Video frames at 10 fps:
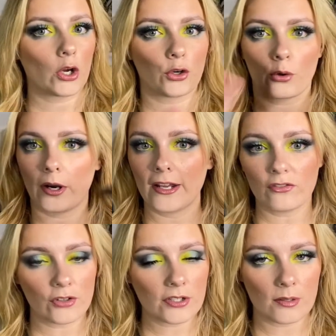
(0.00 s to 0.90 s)
great
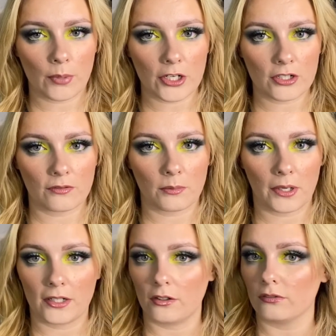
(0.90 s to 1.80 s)
first impression of the
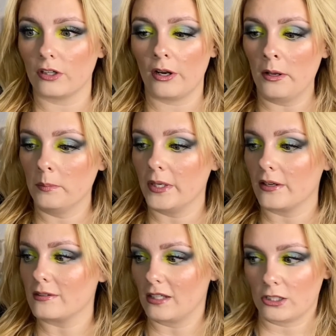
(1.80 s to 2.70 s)
brand overall
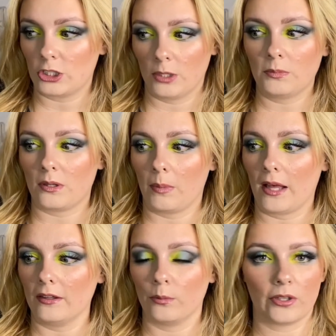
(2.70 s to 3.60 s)
because they shipped the
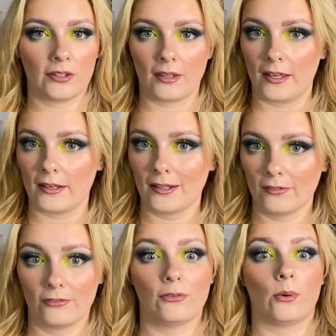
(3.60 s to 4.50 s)
palette within like
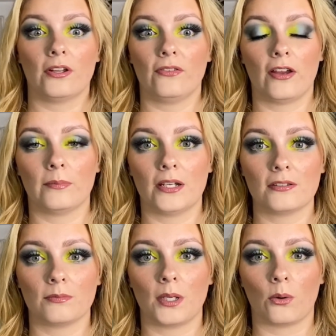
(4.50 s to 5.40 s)
45 minutes
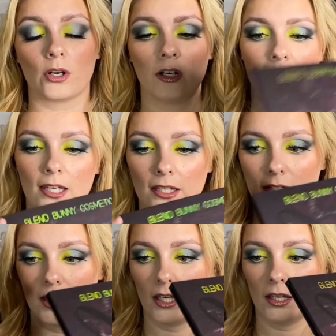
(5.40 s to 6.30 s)
of me ordering it,
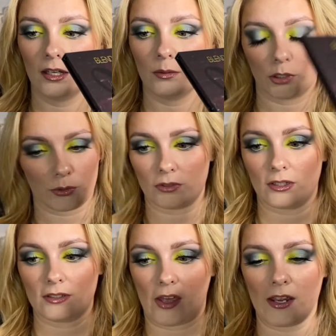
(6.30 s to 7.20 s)
which was
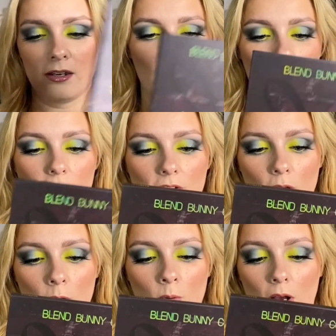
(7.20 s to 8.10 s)
insane.
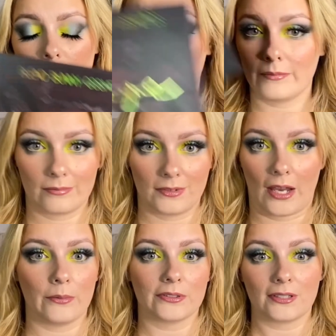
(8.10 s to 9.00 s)
So
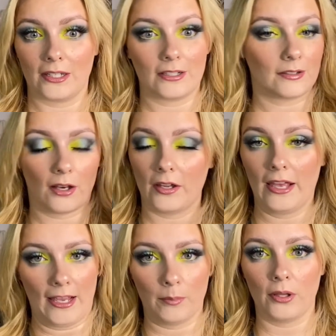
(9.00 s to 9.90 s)
that was like
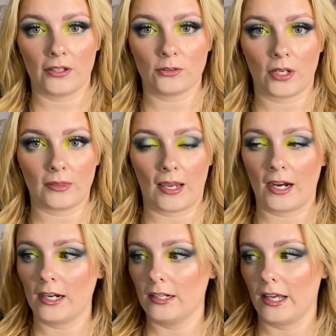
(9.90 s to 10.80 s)
A+ right
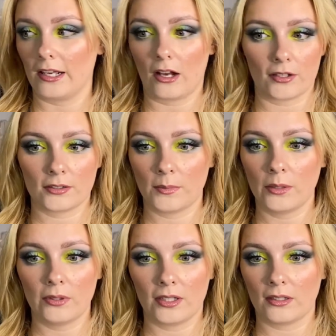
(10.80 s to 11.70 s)
there. It got to me
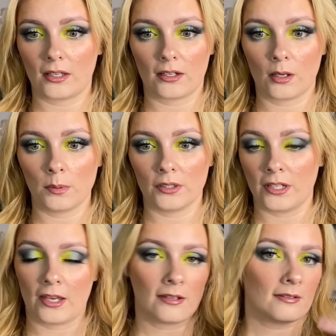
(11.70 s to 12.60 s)
within like a couple of
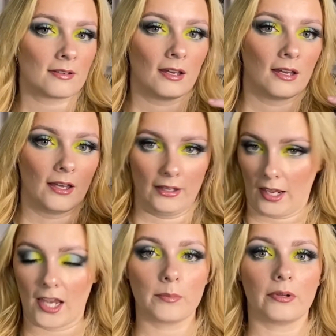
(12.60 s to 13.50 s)
days.
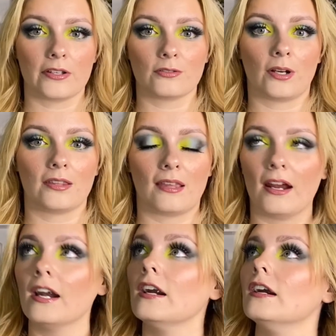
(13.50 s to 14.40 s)
A+ right
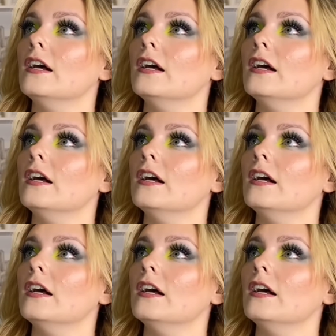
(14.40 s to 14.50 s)
there.